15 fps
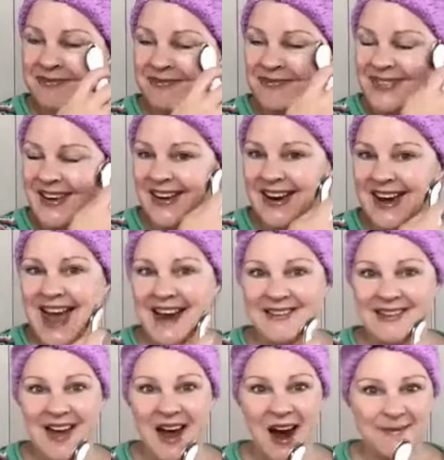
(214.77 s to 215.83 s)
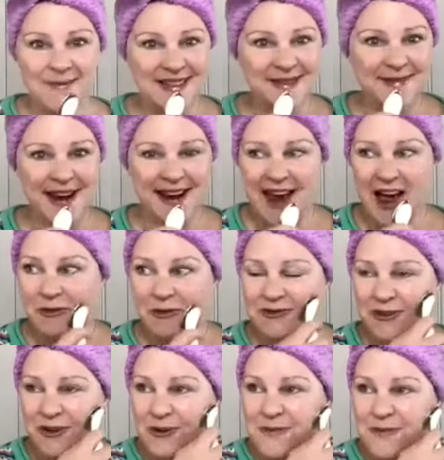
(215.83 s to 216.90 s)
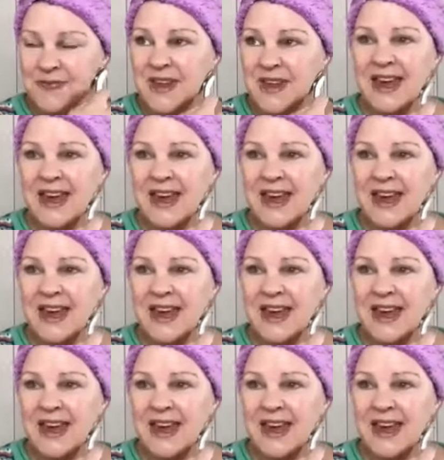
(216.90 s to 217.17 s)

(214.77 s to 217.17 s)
Okay, well, I hope that's been helpful.